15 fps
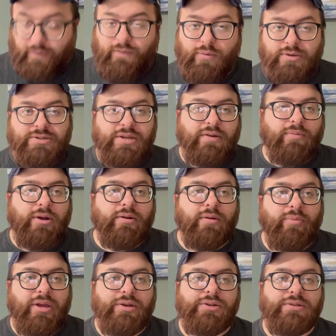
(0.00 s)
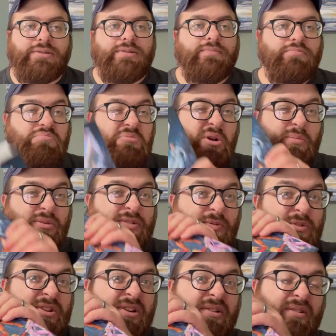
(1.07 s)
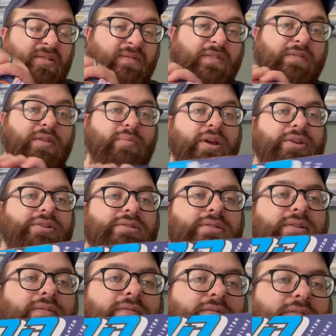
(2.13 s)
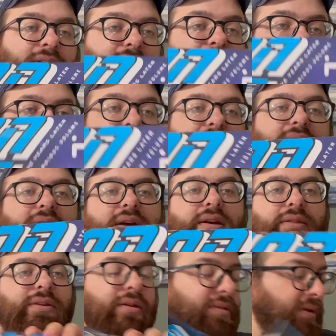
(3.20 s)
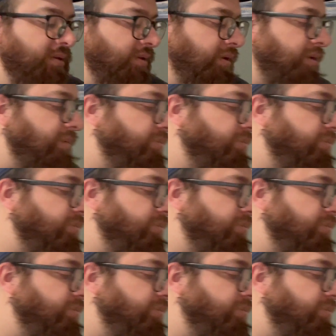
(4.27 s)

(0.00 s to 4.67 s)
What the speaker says: 1,400 pages, almost 1,450 pages in that thick